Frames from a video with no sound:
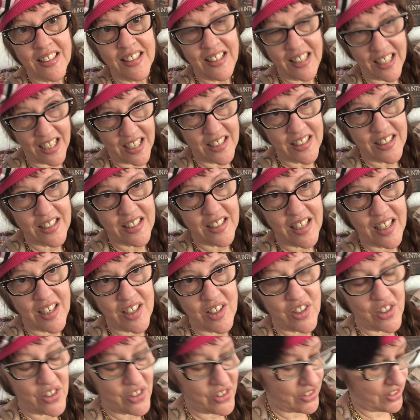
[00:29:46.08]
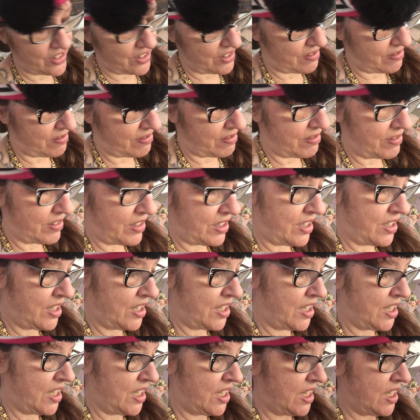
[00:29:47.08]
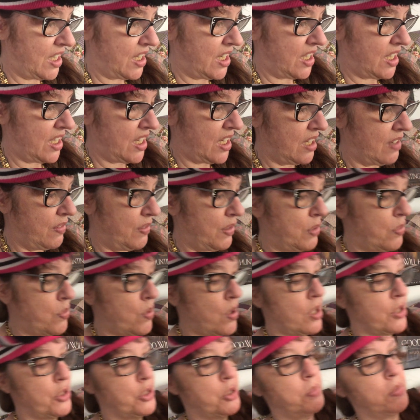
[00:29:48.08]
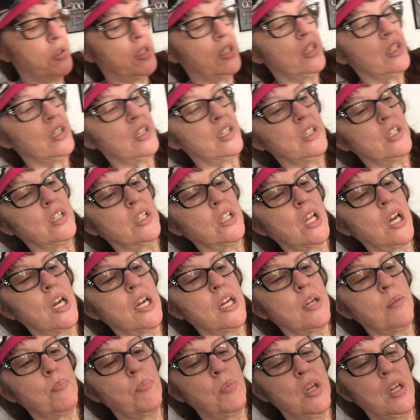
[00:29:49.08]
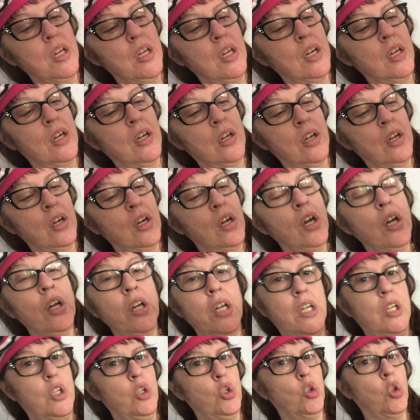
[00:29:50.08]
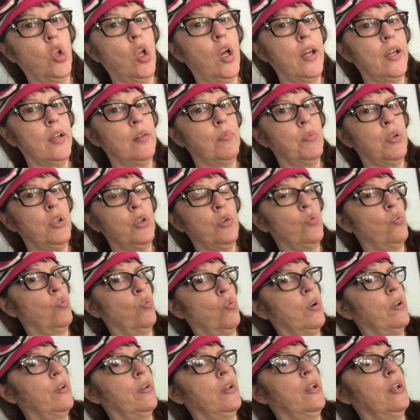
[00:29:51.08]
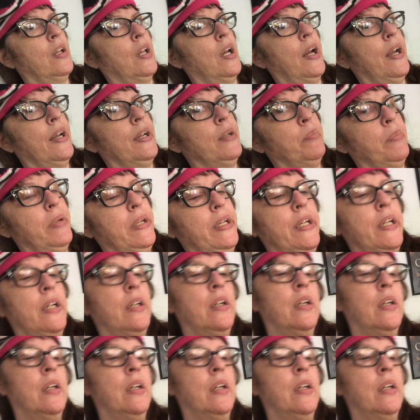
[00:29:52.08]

Yeah, stay tuned. And if you watch me and you like me, you really like me.